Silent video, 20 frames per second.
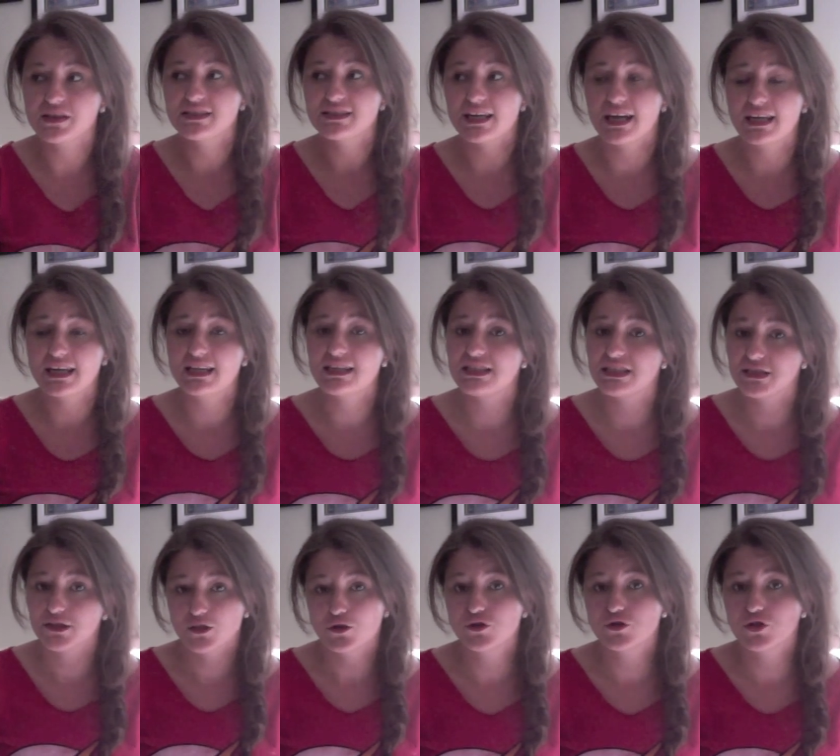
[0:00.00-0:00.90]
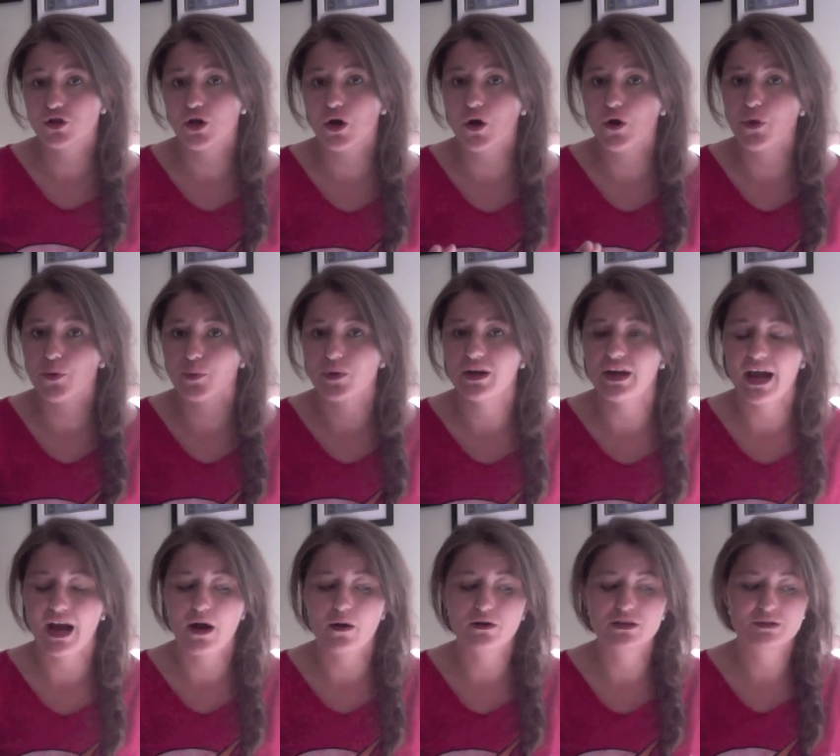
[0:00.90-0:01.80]
signing still took three
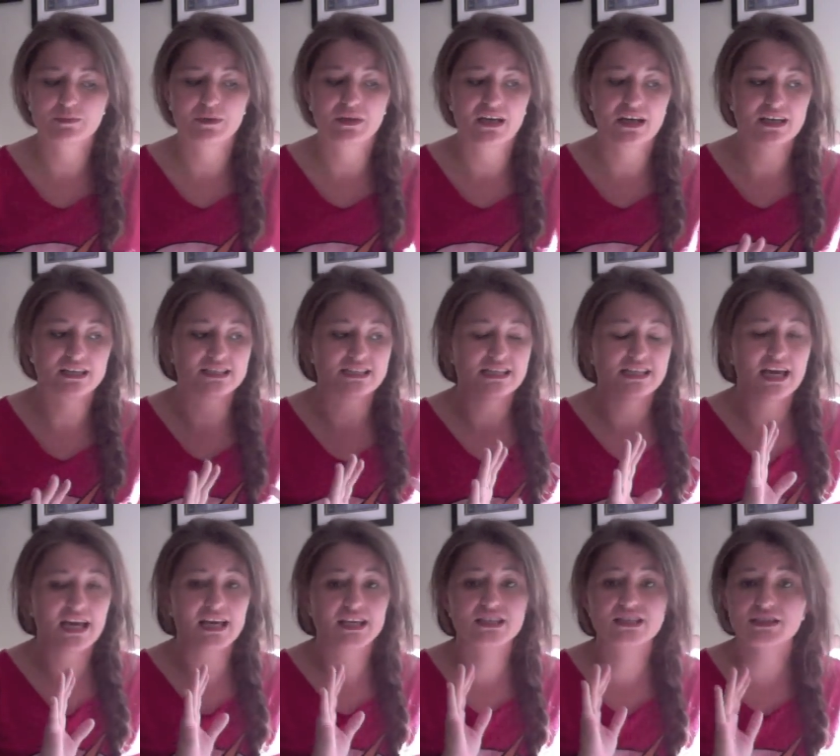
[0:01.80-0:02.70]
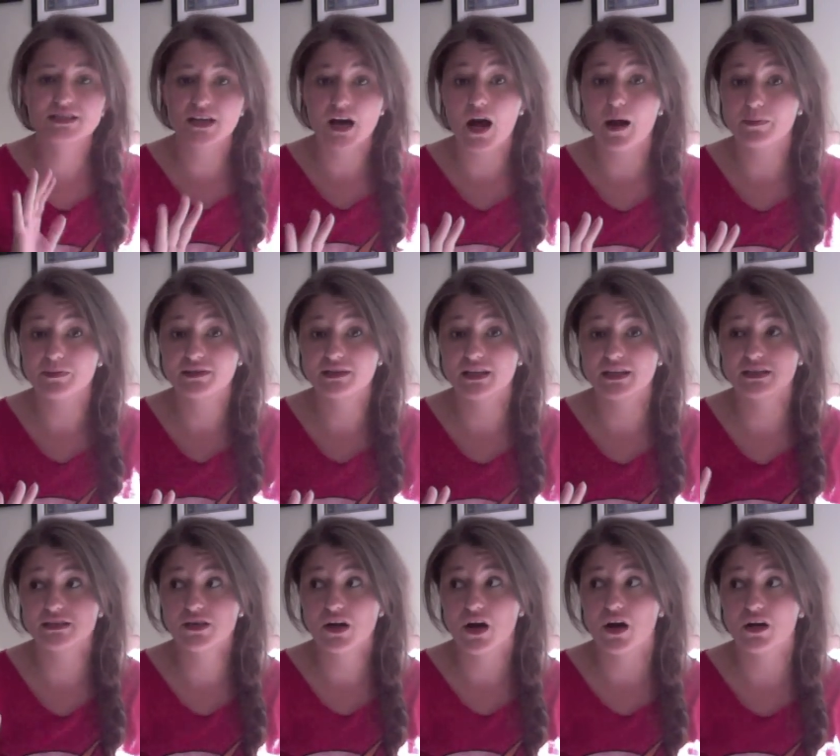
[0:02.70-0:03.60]
hours because they stopped
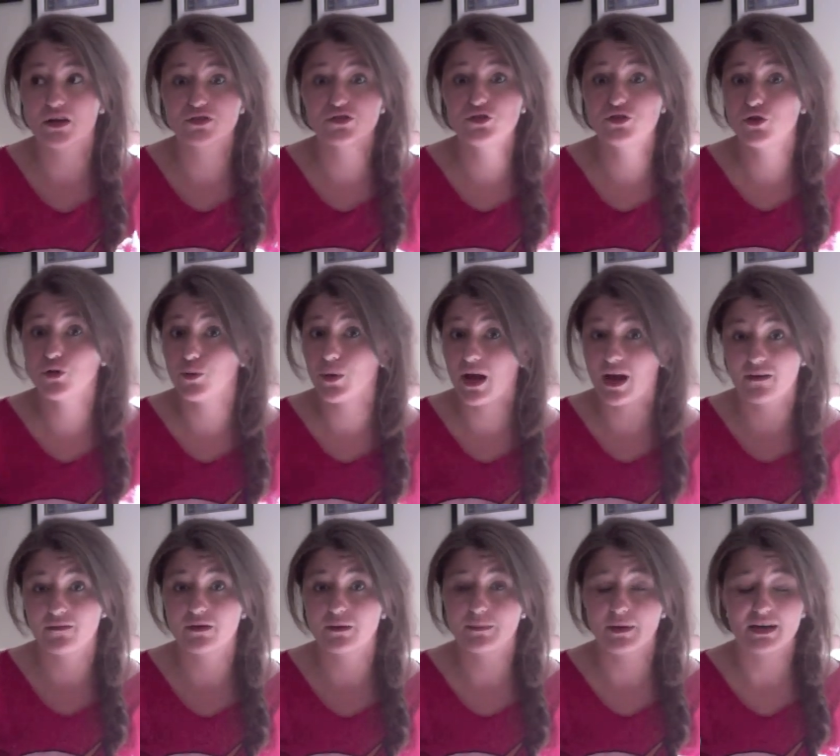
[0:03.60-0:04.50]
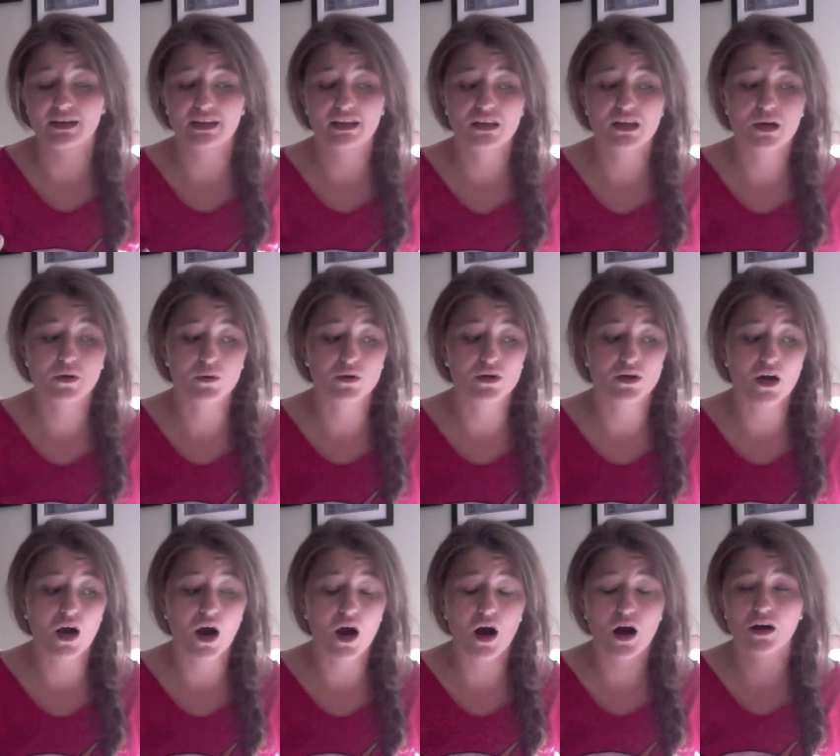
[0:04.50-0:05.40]
and talked to everybody. They were an
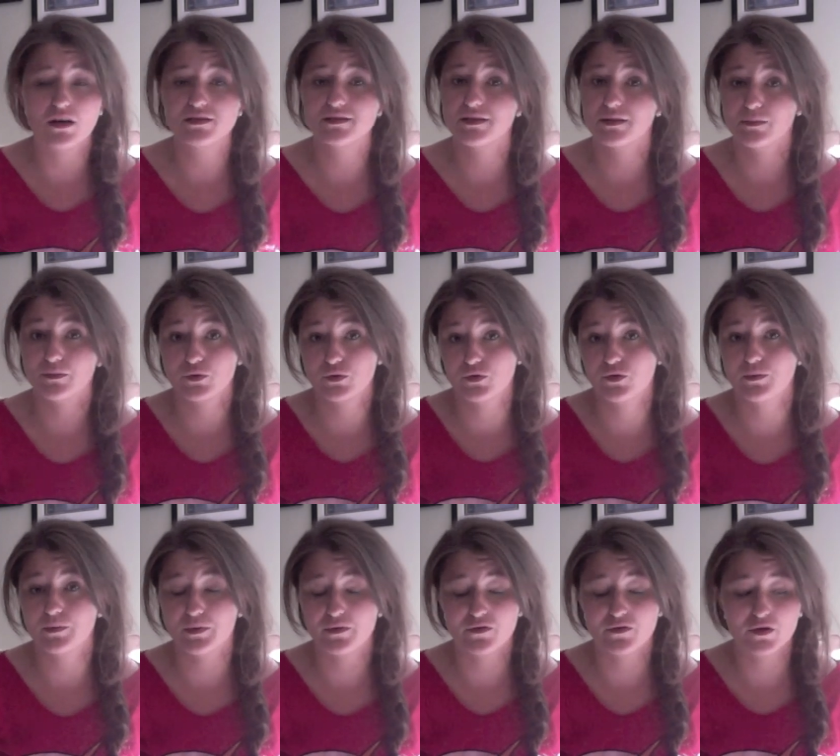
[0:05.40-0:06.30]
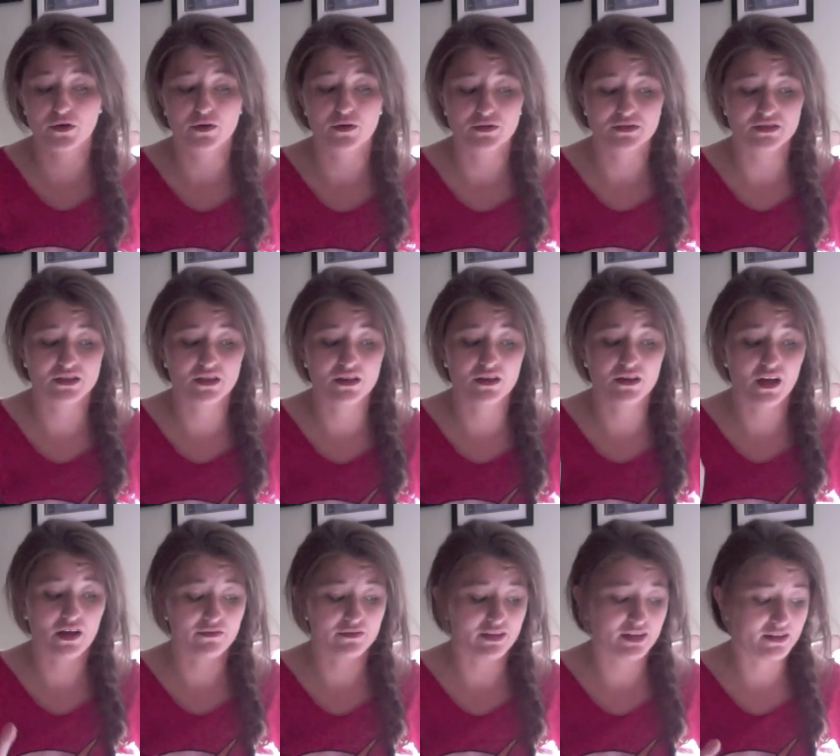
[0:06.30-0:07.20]
awesome group of girls.
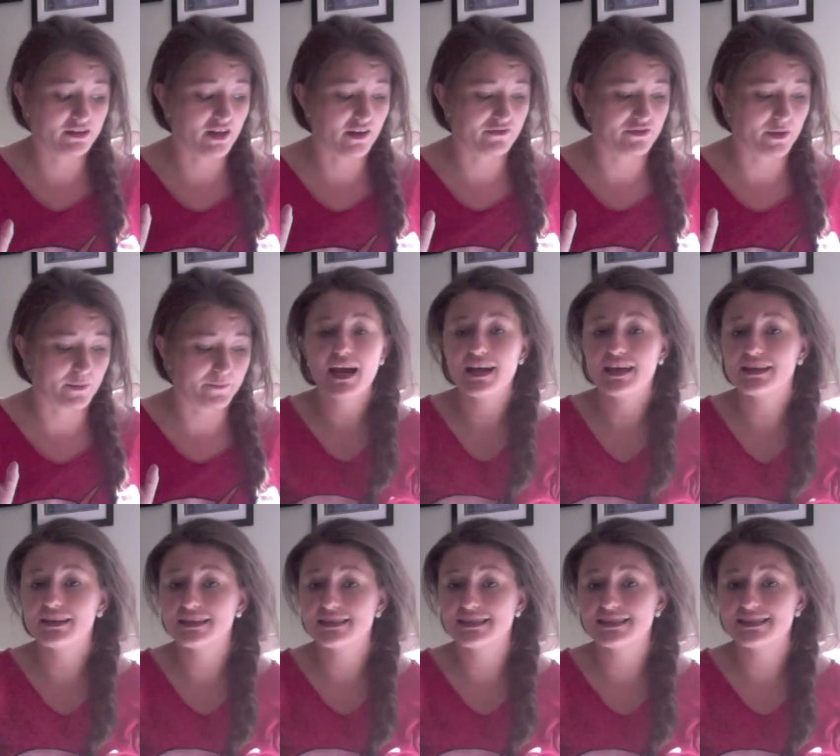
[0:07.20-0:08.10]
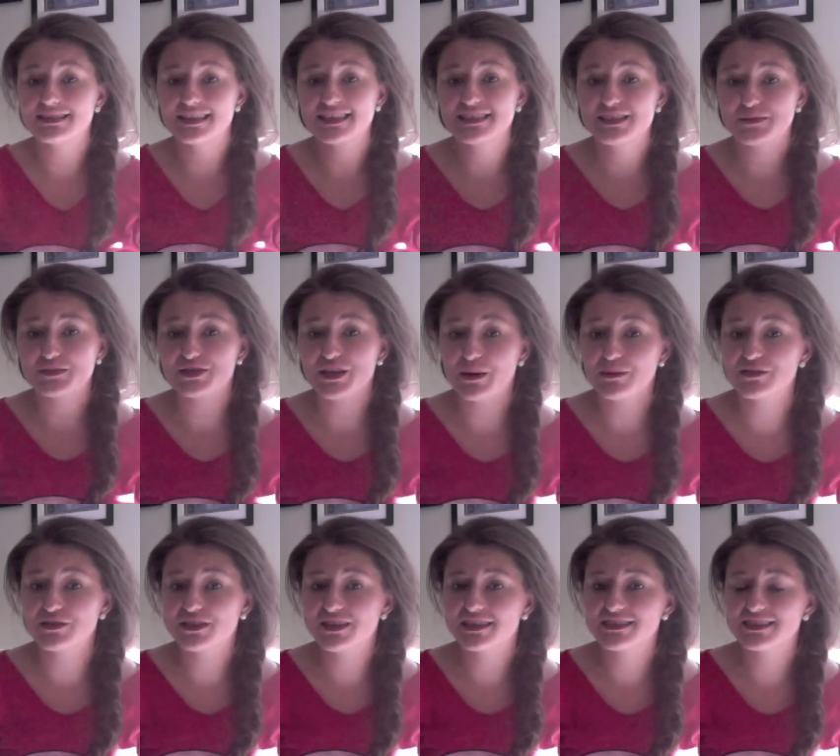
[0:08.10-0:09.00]
lovely, love them. And this is Stacey with
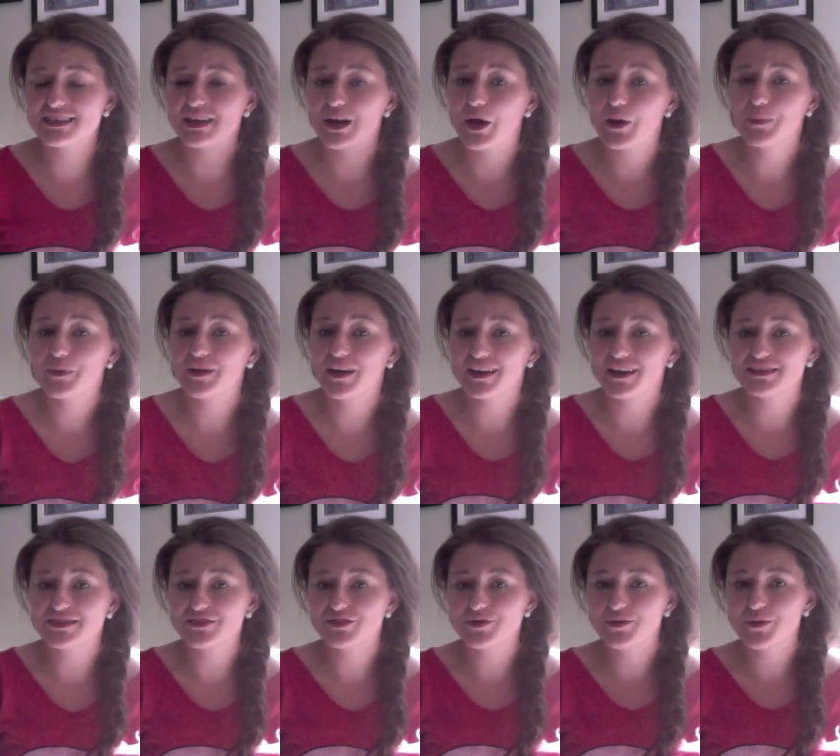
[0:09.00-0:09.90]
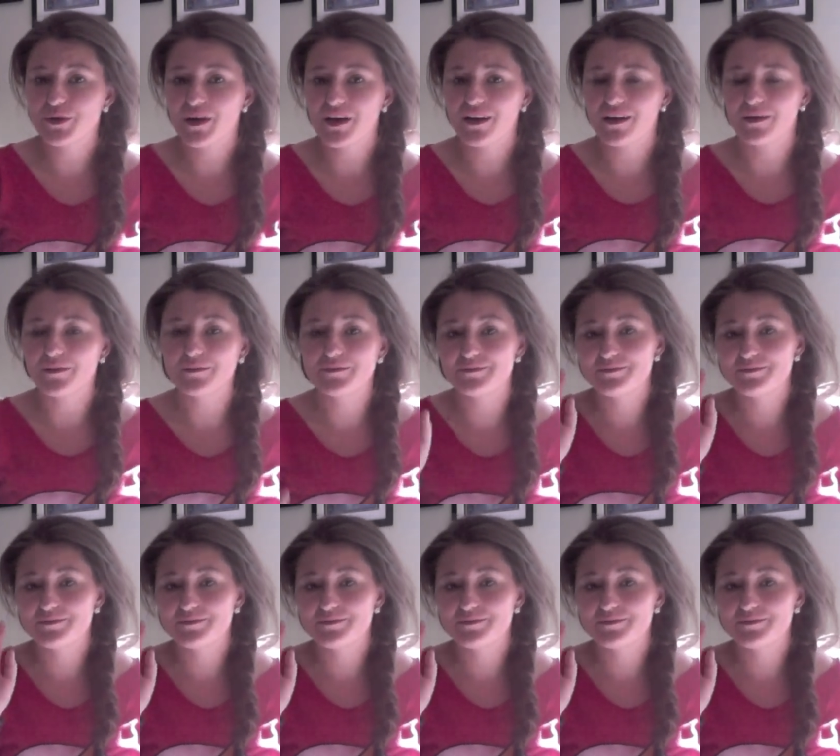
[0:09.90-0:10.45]
Chapter Chicks, and I hope you guys enjoyed the haul.